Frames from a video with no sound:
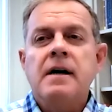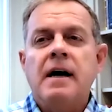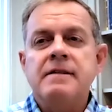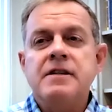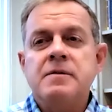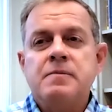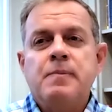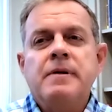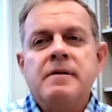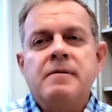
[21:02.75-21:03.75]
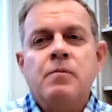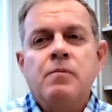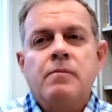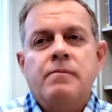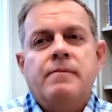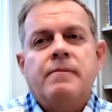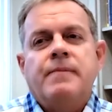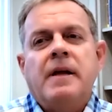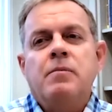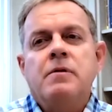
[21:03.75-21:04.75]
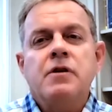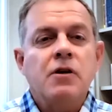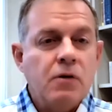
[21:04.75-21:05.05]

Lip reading: I've just been able to